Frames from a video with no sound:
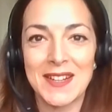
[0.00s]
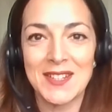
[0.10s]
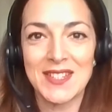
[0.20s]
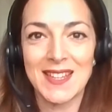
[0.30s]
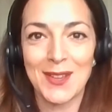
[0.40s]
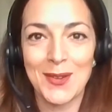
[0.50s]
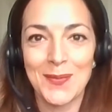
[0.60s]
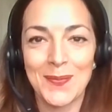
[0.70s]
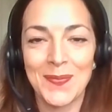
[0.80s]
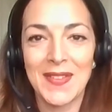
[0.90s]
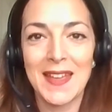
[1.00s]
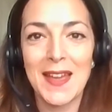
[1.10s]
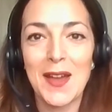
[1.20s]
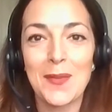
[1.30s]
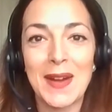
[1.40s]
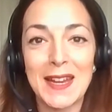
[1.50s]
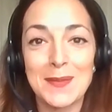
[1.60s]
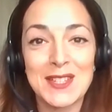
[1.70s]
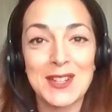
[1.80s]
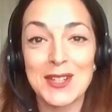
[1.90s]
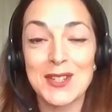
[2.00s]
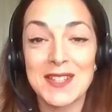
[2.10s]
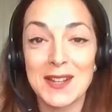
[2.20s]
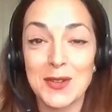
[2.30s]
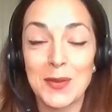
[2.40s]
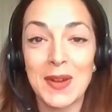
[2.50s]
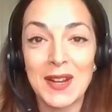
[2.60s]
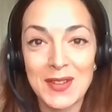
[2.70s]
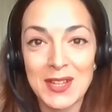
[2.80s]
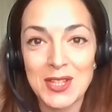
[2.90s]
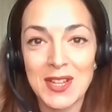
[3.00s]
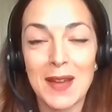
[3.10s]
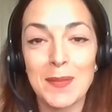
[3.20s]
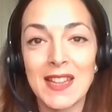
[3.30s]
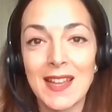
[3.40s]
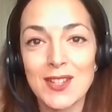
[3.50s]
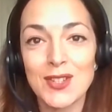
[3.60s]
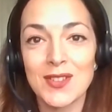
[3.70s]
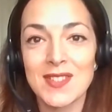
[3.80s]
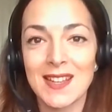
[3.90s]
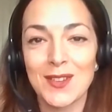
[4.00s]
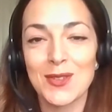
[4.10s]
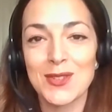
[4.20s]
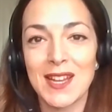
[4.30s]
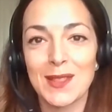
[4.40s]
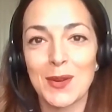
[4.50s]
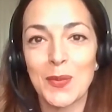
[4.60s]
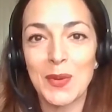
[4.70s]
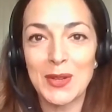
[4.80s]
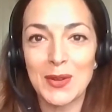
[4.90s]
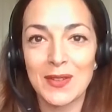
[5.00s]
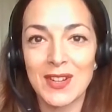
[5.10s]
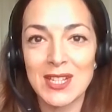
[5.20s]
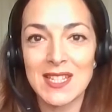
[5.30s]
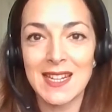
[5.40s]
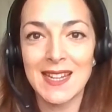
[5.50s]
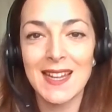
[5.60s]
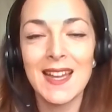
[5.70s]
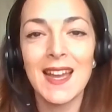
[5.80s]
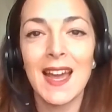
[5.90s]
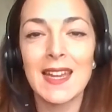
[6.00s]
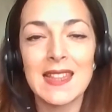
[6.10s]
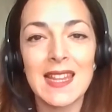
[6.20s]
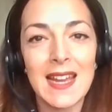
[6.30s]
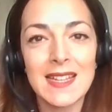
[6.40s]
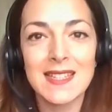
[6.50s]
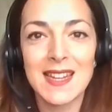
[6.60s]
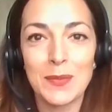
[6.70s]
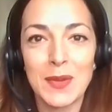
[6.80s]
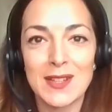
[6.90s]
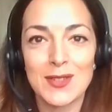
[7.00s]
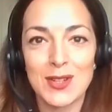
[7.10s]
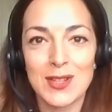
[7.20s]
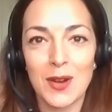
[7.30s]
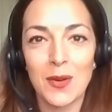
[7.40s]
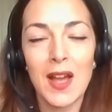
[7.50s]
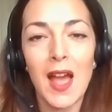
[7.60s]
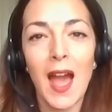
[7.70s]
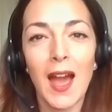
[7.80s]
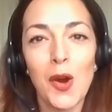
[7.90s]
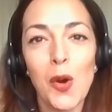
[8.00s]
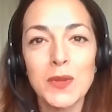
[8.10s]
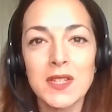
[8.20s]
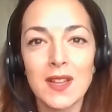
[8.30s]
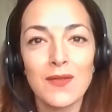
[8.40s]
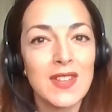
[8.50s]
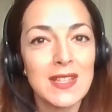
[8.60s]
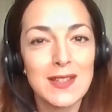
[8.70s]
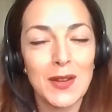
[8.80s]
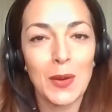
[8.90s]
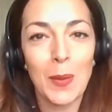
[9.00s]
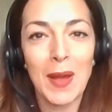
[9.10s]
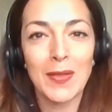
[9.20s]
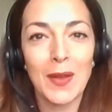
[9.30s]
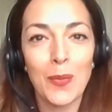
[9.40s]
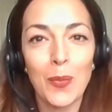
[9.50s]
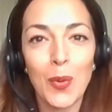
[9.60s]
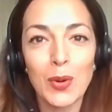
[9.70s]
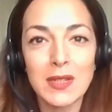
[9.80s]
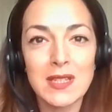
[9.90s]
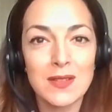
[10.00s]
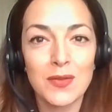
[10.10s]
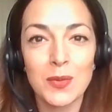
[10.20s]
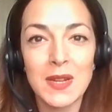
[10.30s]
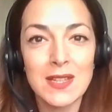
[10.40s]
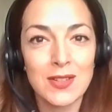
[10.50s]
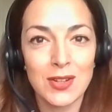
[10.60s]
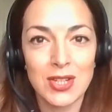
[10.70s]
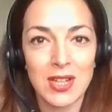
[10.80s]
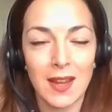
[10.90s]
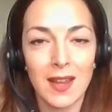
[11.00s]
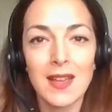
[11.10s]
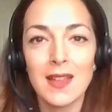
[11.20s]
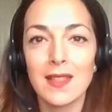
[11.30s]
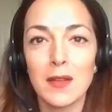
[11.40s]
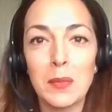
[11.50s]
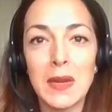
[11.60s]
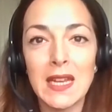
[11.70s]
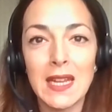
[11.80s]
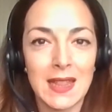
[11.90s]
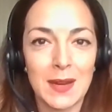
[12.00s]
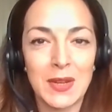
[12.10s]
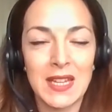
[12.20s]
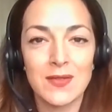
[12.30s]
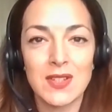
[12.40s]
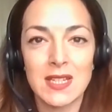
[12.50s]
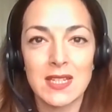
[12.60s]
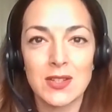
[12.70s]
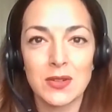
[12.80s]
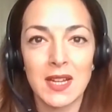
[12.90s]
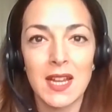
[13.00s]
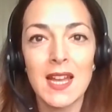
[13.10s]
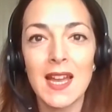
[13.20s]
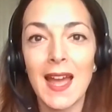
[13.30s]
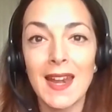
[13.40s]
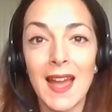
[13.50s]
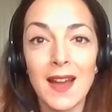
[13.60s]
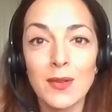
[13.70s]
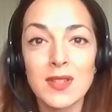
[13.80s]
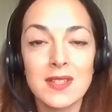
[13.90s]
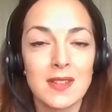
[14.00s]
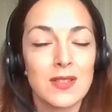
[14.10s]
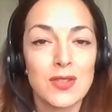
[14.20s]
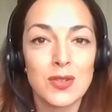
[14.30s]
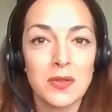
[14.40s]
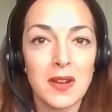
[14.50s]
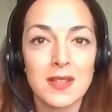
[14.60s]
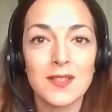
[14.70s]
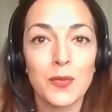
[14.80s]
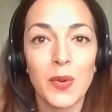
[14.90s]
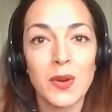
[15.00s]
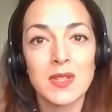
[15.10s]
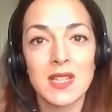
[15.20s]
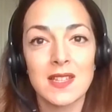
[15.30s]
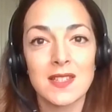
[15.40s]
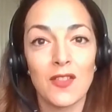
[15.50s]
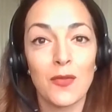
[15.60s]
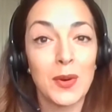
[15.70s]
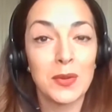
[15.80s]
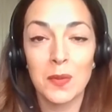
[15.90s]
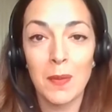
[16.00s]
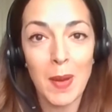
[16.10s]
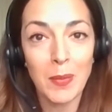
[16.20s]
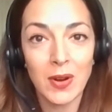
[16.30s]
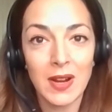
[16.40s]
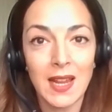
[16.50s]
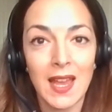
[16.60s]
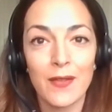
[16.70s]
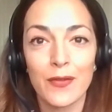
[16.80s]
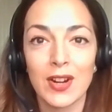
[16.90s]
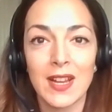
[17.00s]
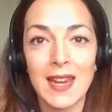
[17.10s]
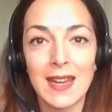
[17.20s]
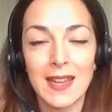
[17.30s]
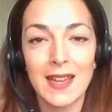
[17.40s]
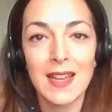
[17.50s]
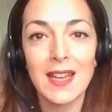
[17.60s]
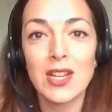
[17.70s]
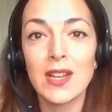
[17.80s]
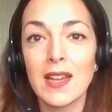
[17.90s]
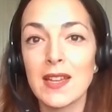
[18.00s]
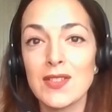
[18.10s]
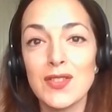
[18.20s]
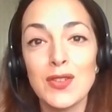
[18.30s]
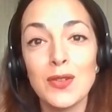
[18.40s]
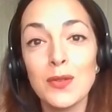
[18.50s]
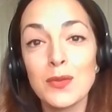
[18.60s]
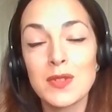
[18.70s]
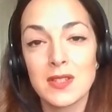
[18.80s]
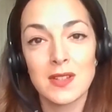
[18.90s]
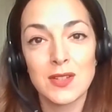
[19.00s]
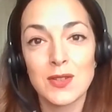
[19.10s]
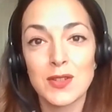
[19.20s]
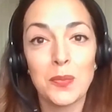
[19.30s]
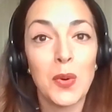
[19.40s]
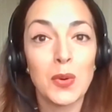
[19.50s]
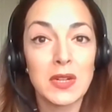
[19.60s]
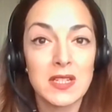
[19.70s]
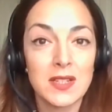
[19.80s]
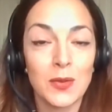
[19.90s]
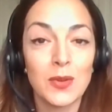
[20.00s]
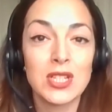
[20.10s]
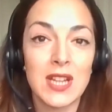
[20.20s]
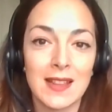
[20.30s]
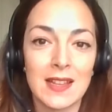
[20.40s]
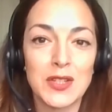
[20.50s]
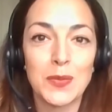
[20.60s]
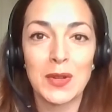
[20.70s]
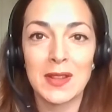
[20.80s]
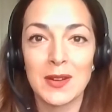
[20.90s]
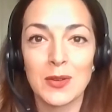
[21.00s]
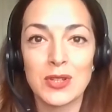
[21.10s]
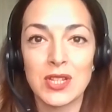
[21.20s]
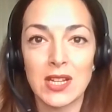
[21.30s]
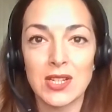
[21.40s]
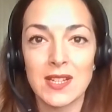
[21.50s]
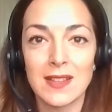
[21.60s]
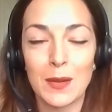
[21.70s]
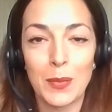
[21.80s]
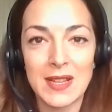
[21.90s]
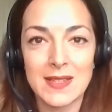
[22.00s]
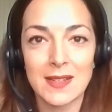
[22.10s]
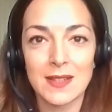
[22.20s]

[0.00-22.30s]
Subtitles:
to tell you. My name is Dr. Sandra Obradovic. I'm a lecturer in psychology at the Open University, and in the next 10 minutes or so, I hope to convince you about the importance of researching the meaning that we give to history and how this constructive process of both remembering and forgetting is used to support or challenge political change in the present.